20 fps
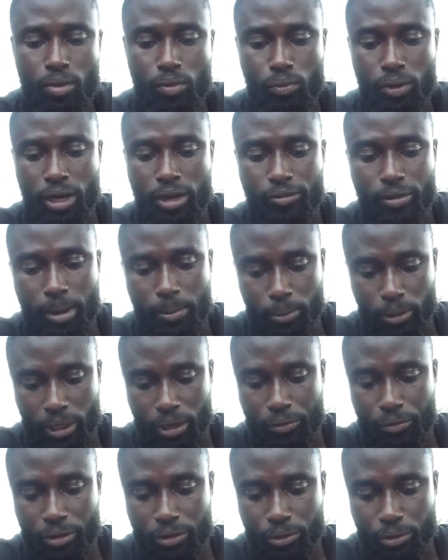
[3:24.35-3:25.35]
whatever I'm
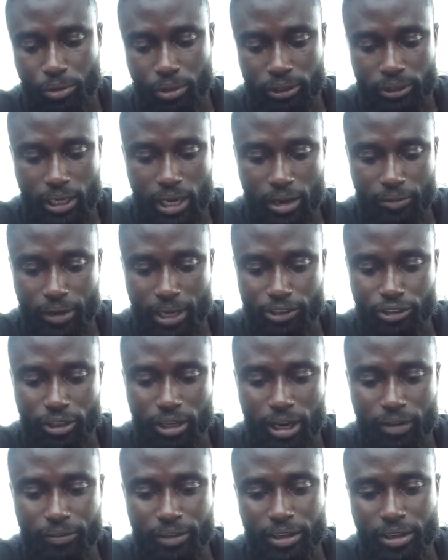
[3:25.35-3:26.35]
gonna read through because I have
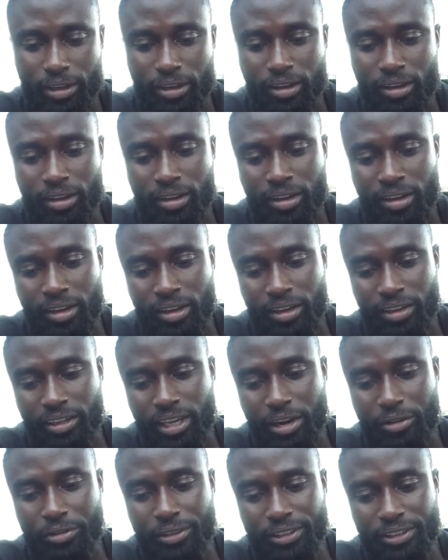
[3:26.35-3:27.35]
actually have the
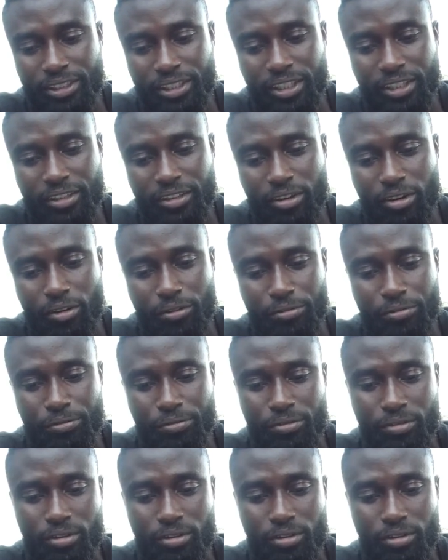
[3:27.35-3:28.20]
the receipt of